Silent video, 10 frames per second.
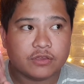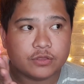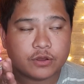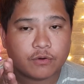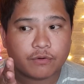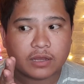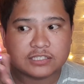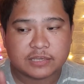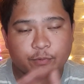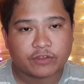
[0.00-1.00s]
you know,
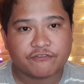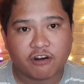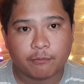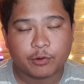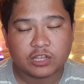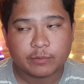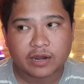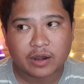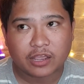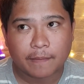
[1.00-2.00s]
separate from
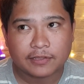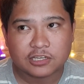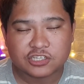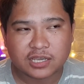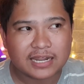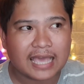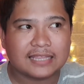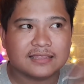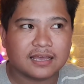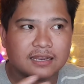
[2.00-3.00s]
preliminary competition
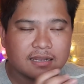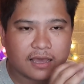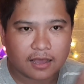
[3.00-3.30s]
and then